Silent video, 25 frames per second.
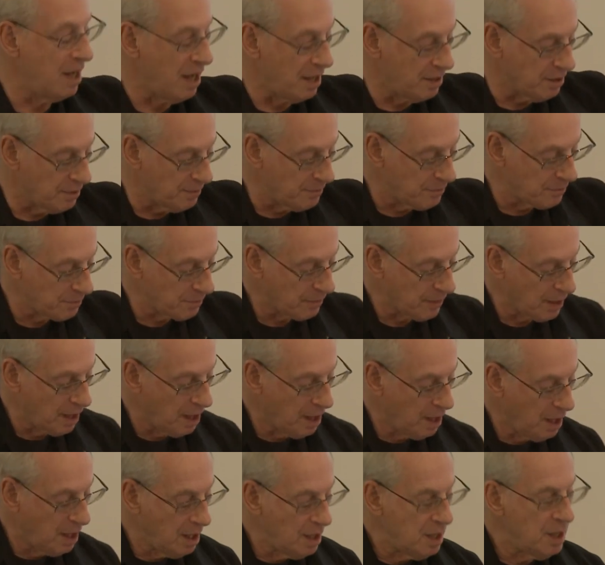other.
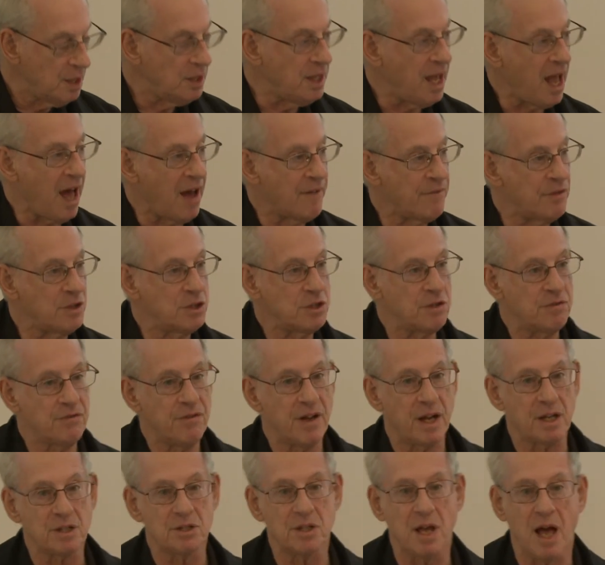The average
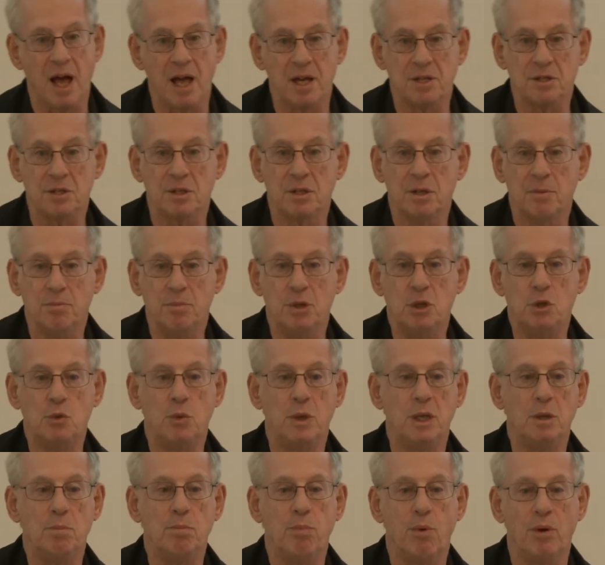effect size
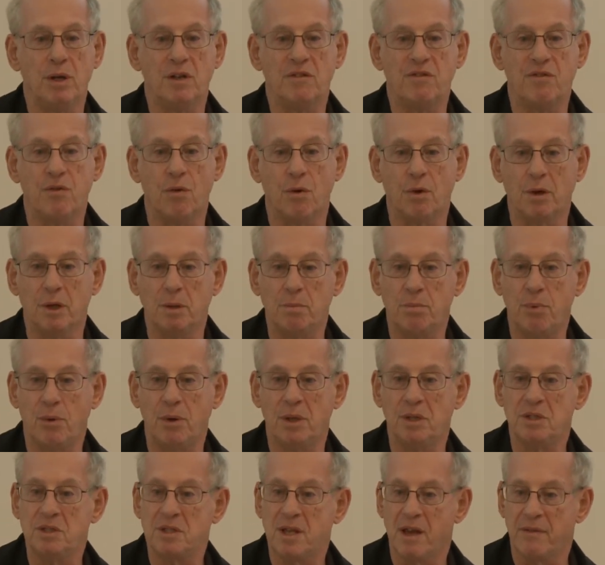between 0.4 and
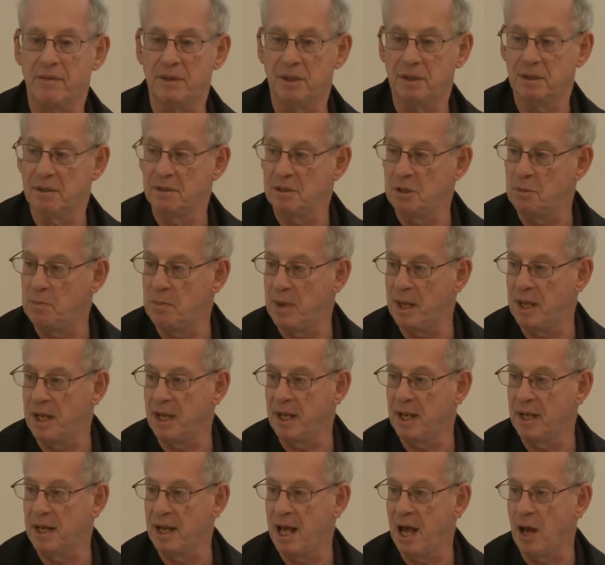0.7,
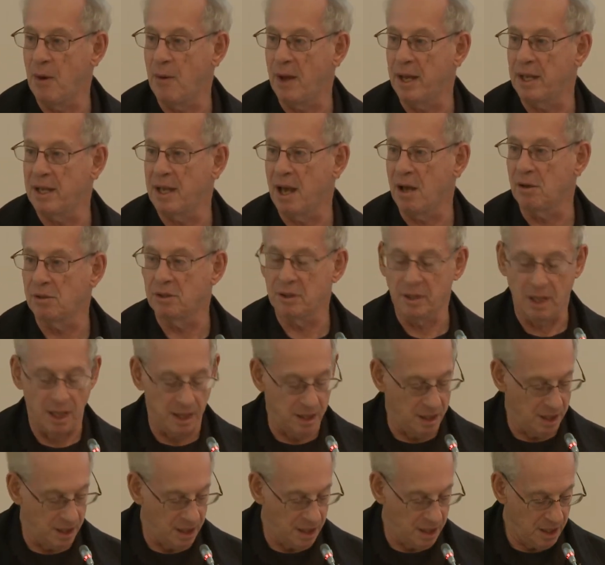depending on how I
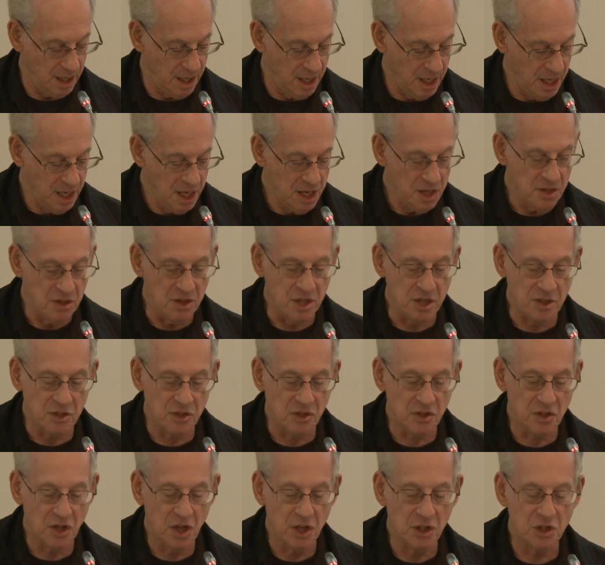calculated it.
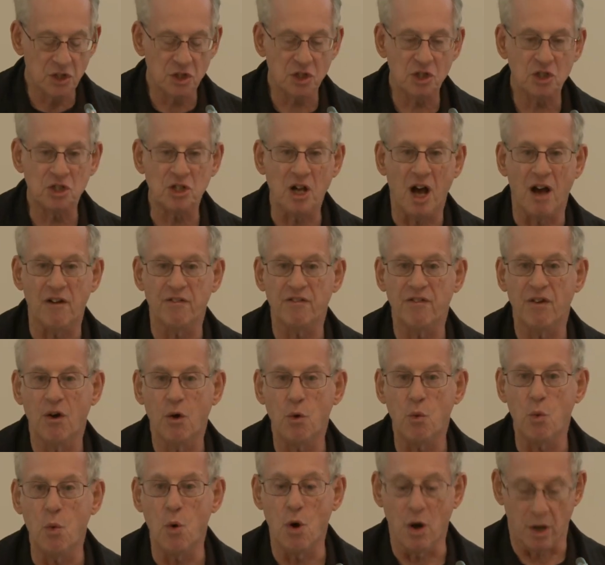This stuff
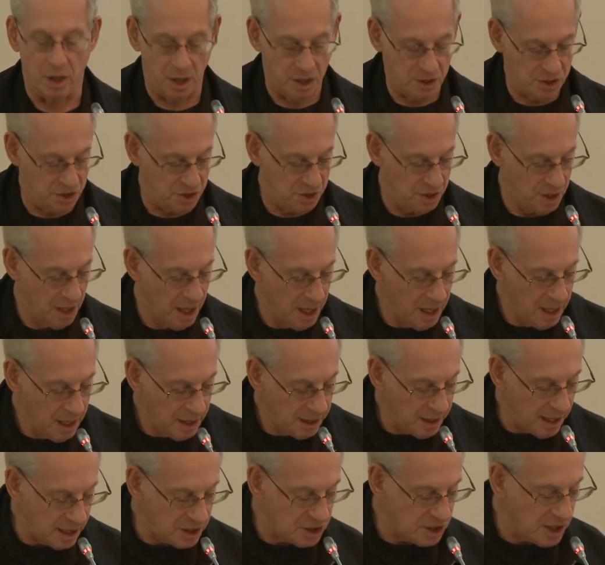works.
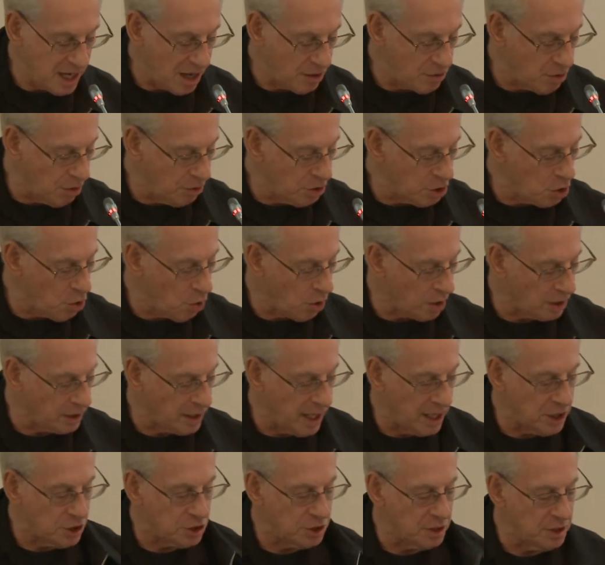Let's now go to
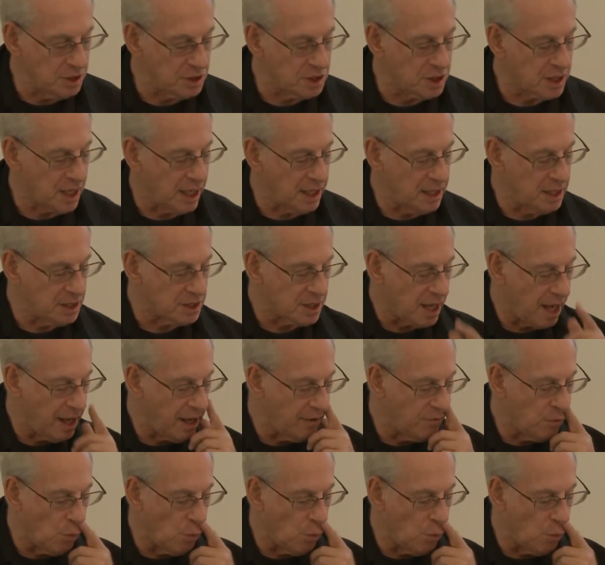correlational studies. I have